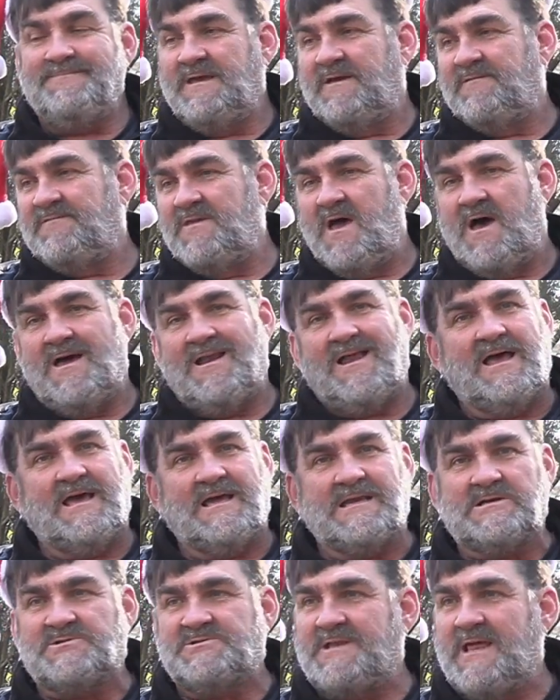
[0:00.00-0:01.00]
If not, I
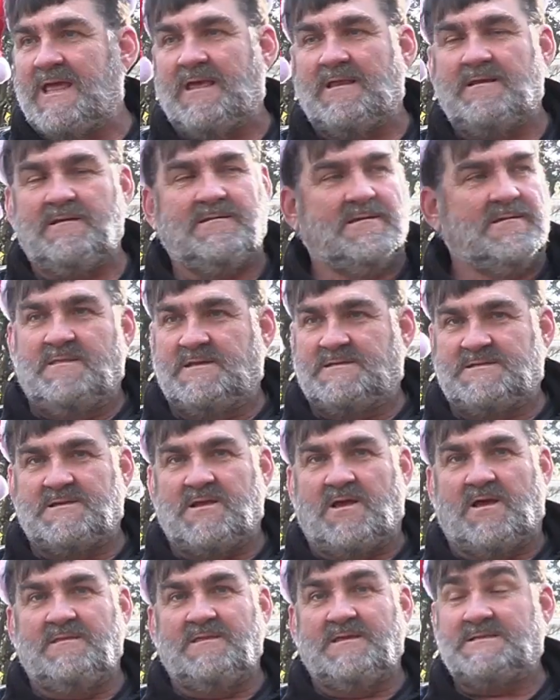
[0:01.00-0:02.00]
understand. This is
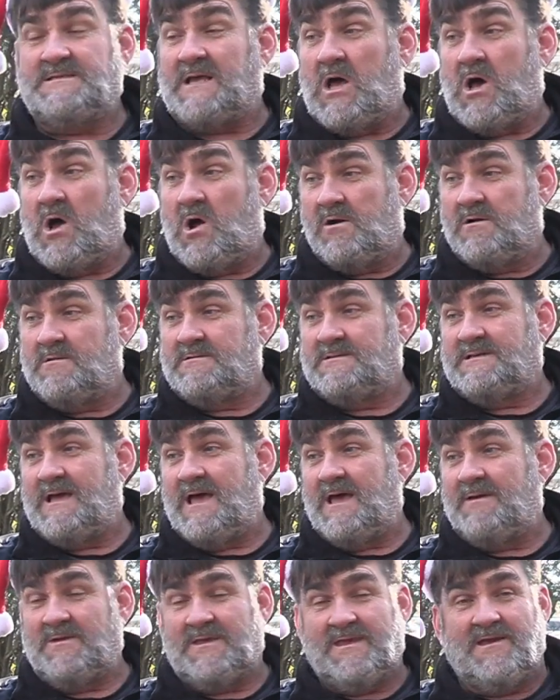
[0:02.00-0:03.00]
a hard
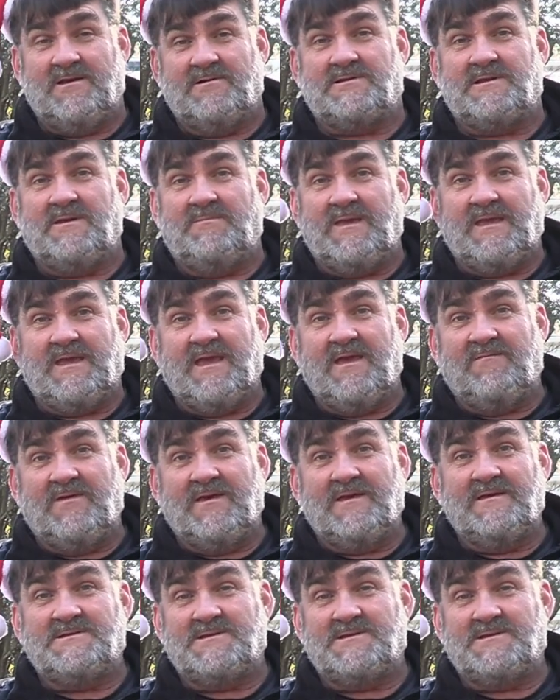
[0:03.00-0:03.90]
time of year to be giving,